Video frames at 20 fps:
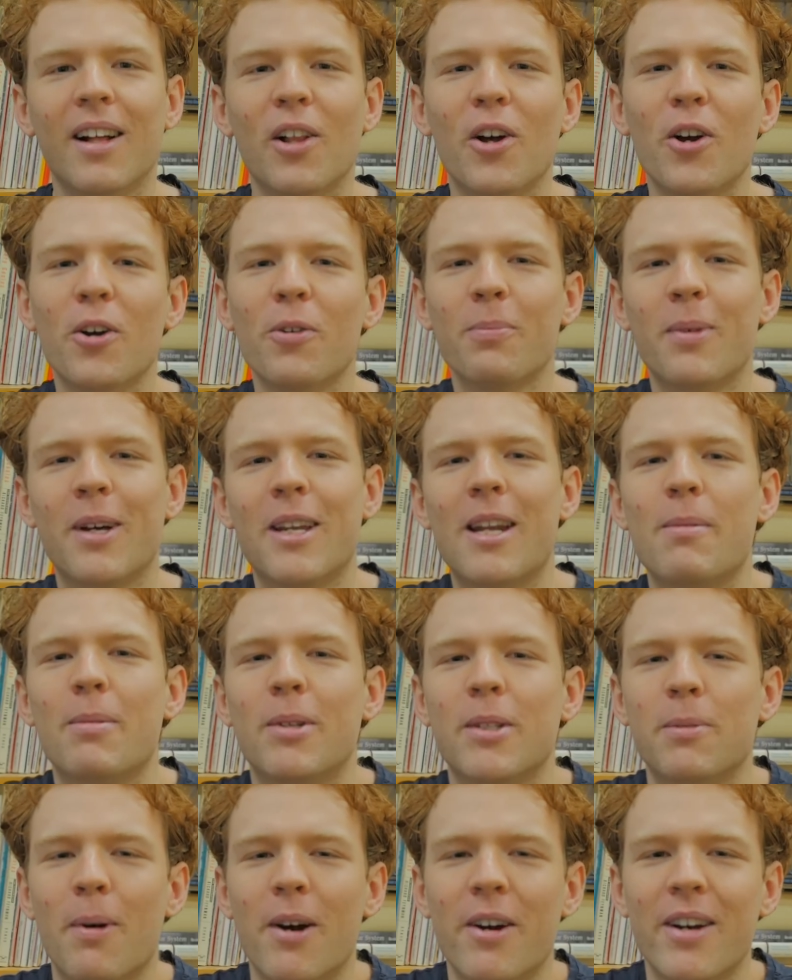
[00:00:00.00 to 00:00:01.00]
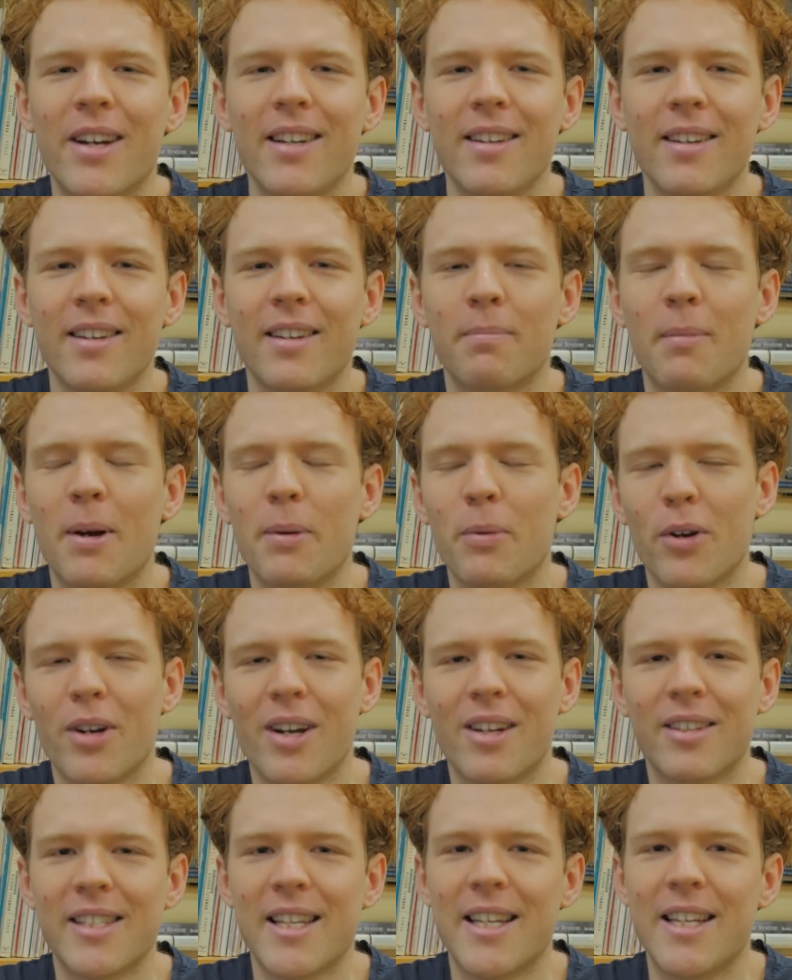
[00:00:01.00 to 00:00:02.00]
Hello, my name is Murray. My
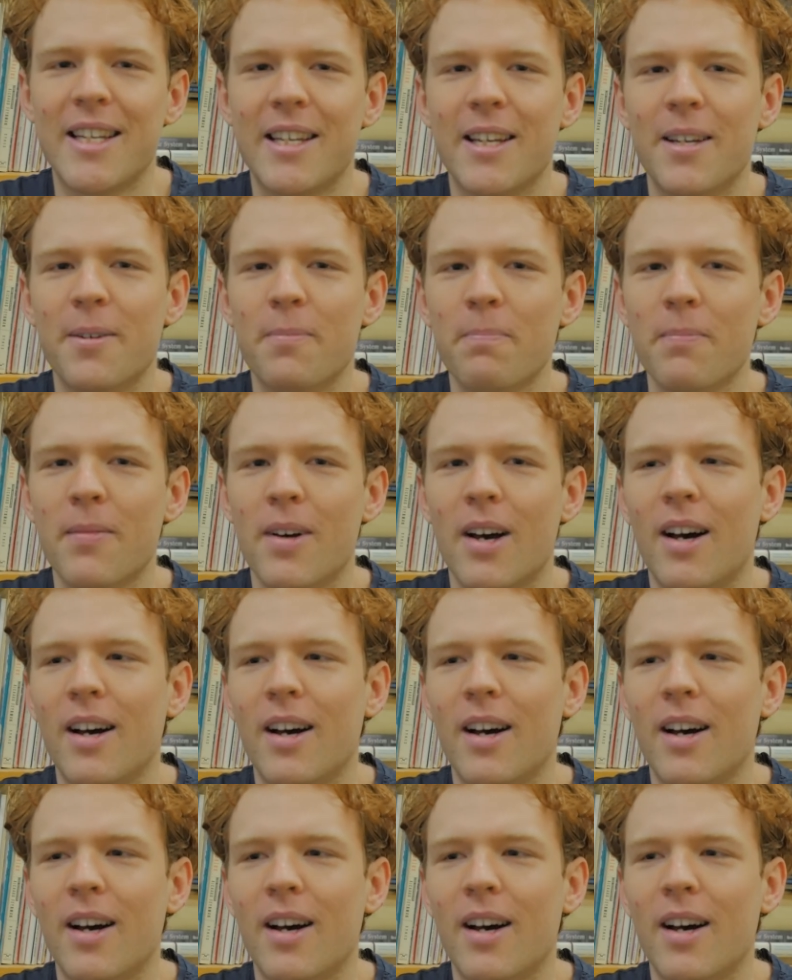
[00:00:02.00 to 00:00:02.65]
pronouns are he, him.